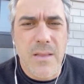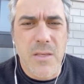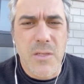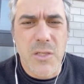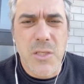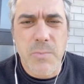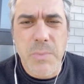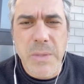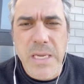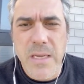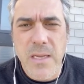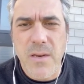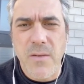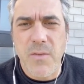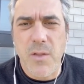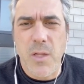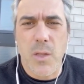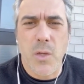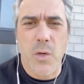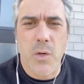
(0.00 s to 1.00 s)
the speed of the
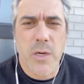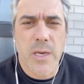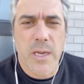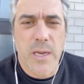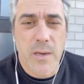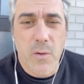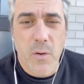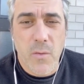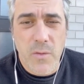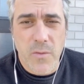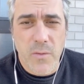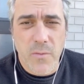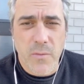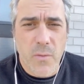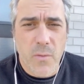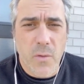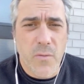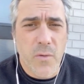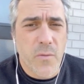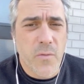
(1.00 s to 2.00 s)
learning over, the,
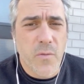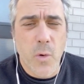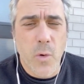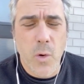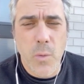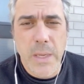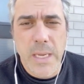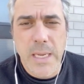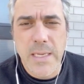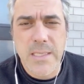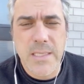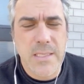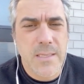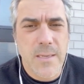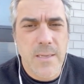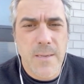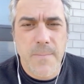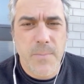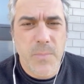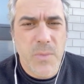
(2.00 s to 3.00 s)
over four weeks.
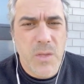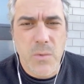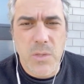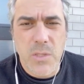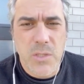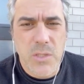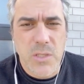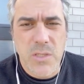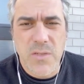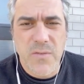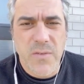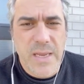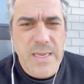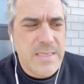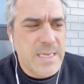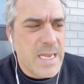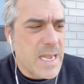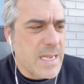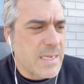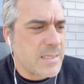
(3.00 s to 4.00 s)
Was just
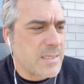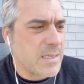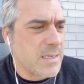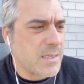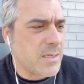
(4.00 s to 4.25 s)
fantastic.